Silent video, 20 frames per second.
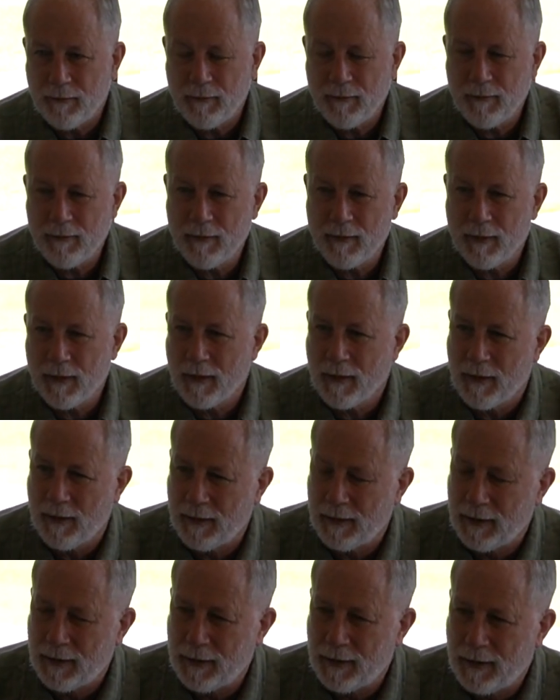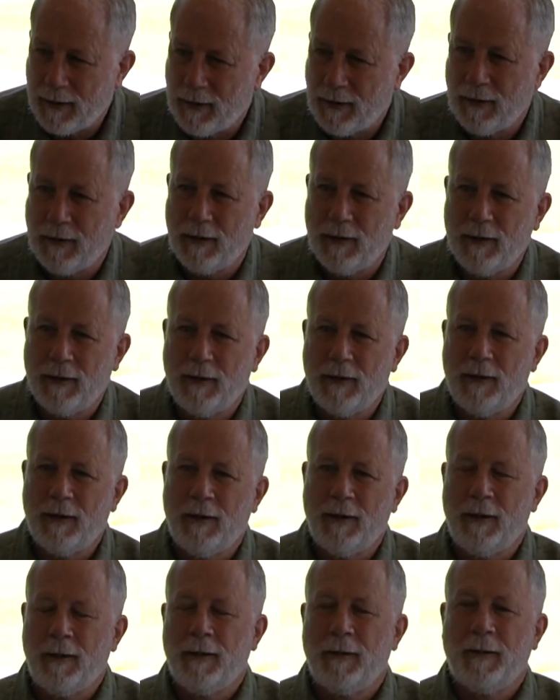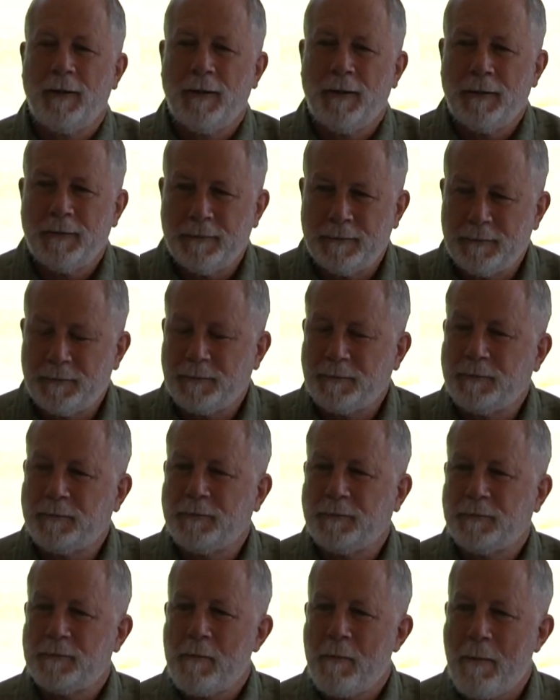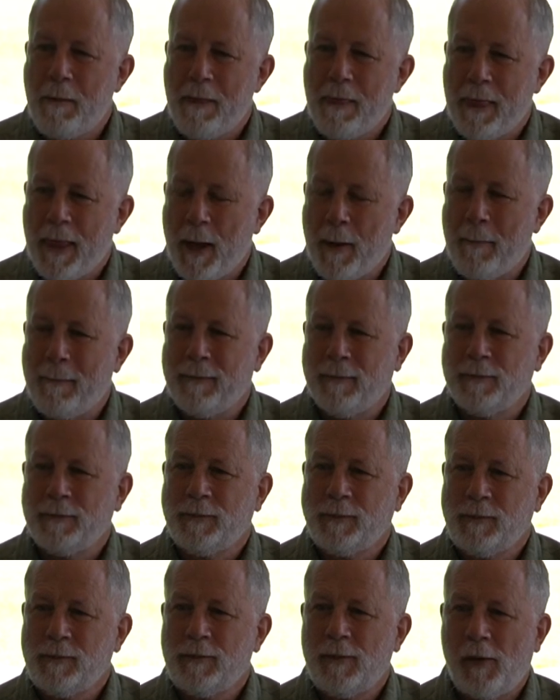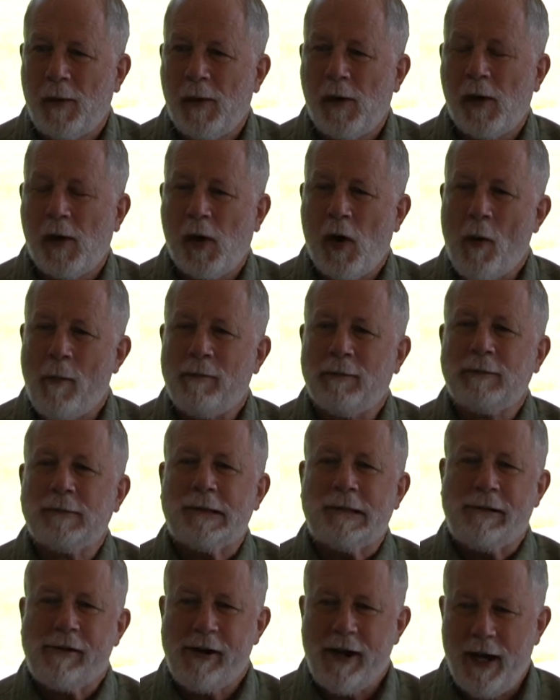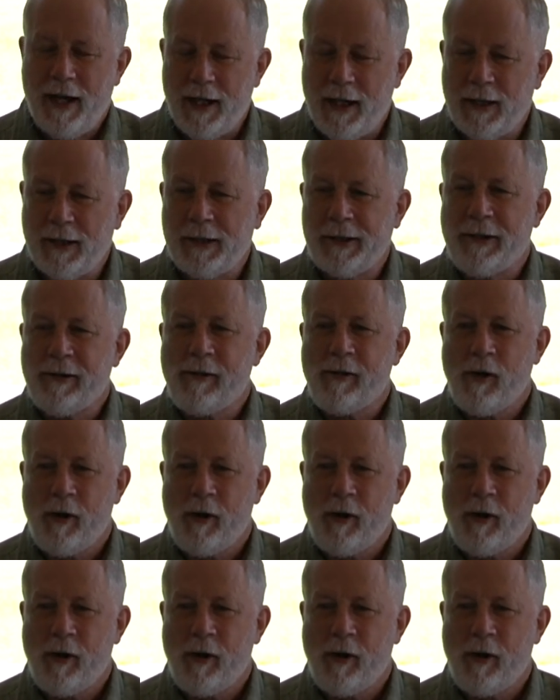think partly also just knowing that you're doing what God's called you and put you